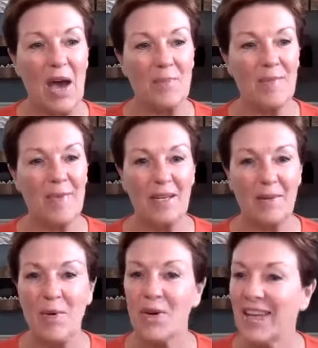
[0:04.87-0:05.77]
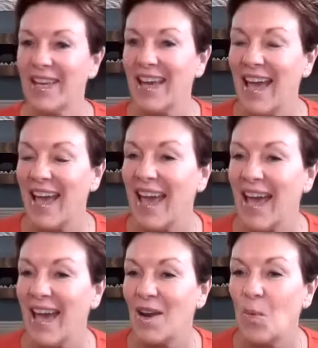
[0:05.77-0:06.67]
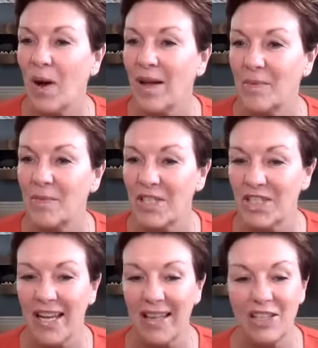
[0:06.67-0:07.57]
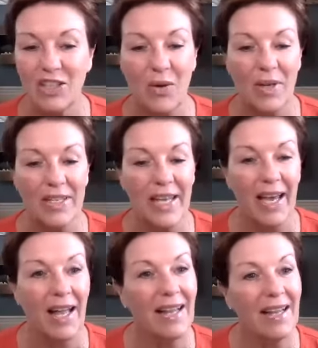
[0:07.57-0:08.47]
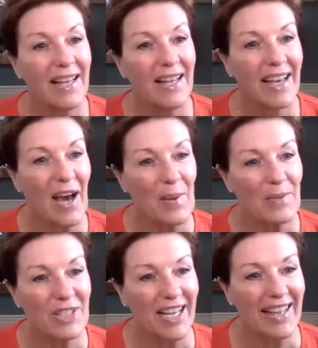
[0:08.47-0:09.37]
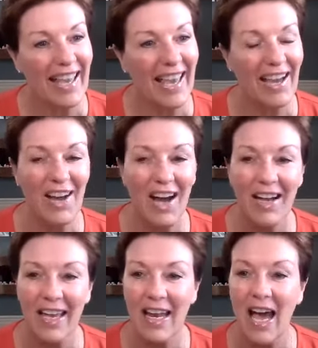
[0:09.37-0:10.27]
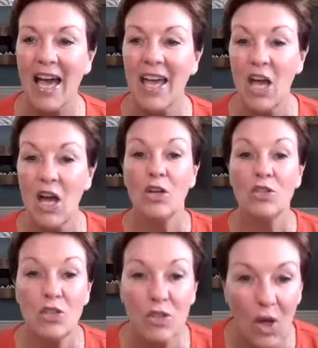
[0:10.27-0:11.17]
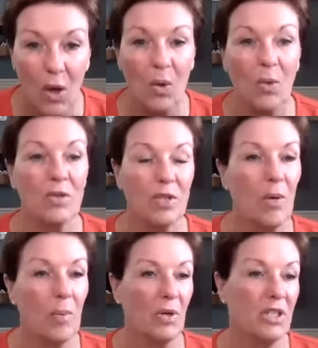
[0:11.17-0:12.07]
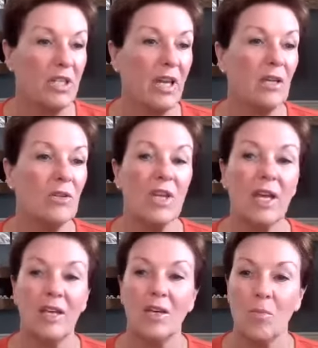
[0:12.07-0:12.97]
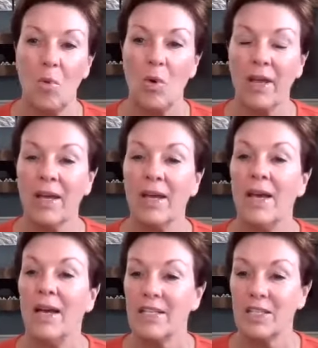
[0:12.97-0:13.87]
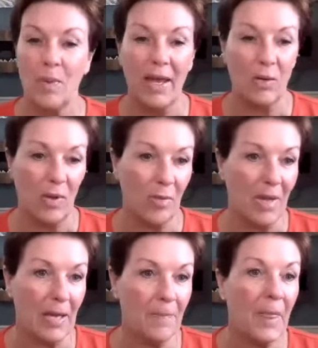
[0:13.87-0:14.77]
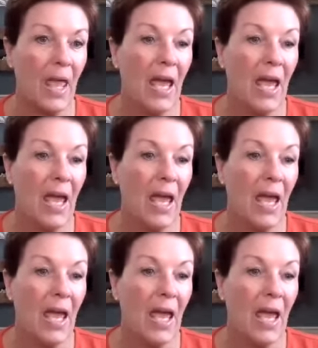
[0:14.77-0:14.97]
Happy Monday morning, and welcome to Shelley's Show and Tell. I'm Shelley Hancock, and I so, so appreciate you taking your morning to spend with me.